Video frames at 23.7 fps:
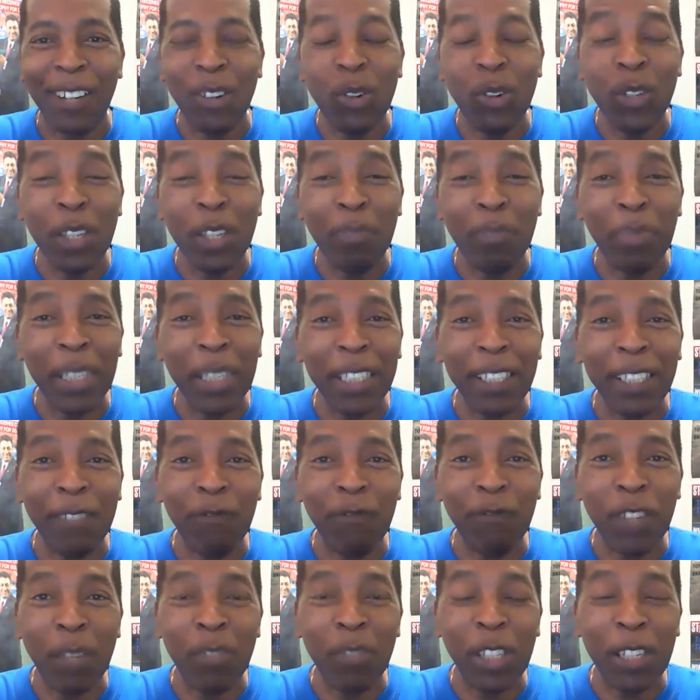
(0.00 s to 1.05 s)
Who you played
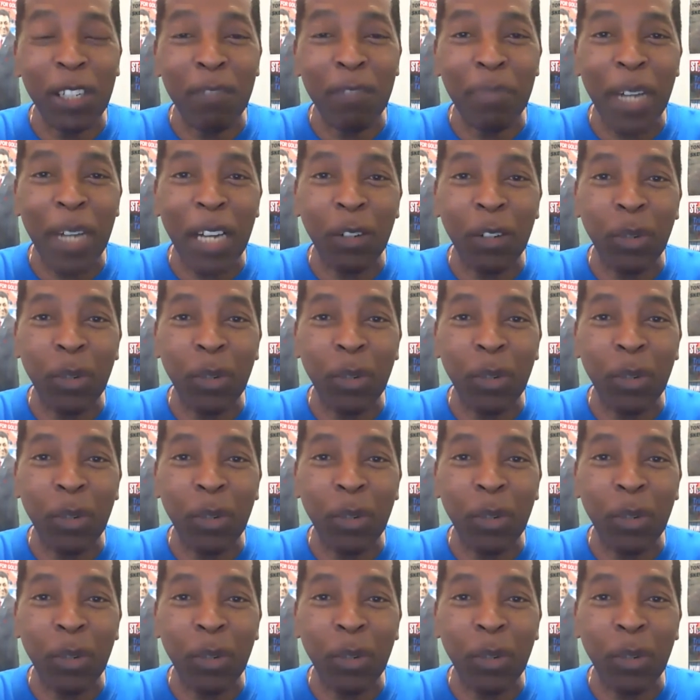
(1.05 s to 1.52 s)
in Flemington Park?